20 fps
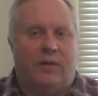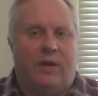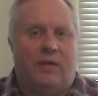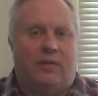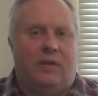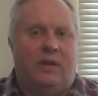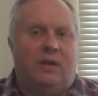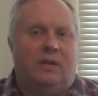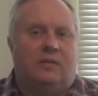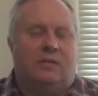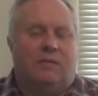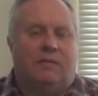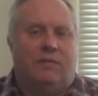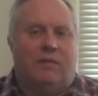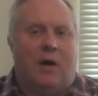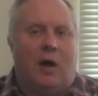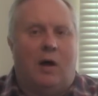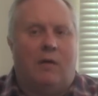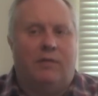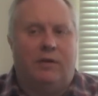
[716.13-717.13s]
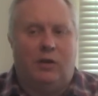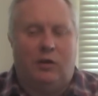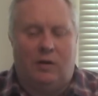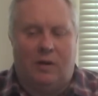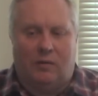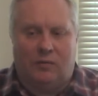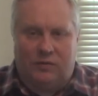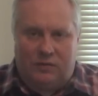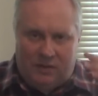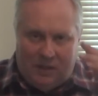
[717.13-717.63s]
Nothing is evolving. You
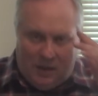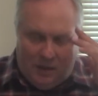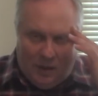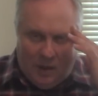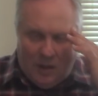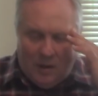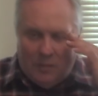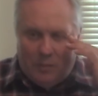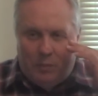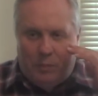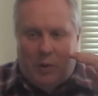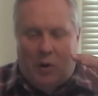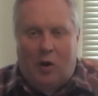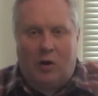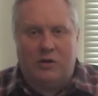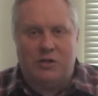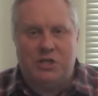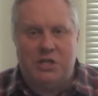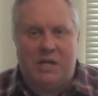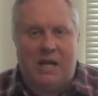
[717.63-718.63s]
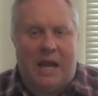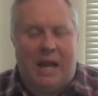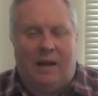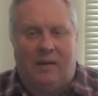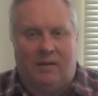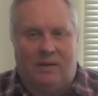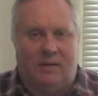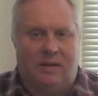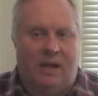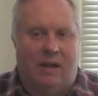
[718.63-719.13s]
don't see
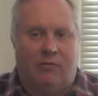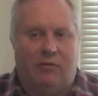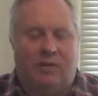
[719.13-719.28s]
partiality.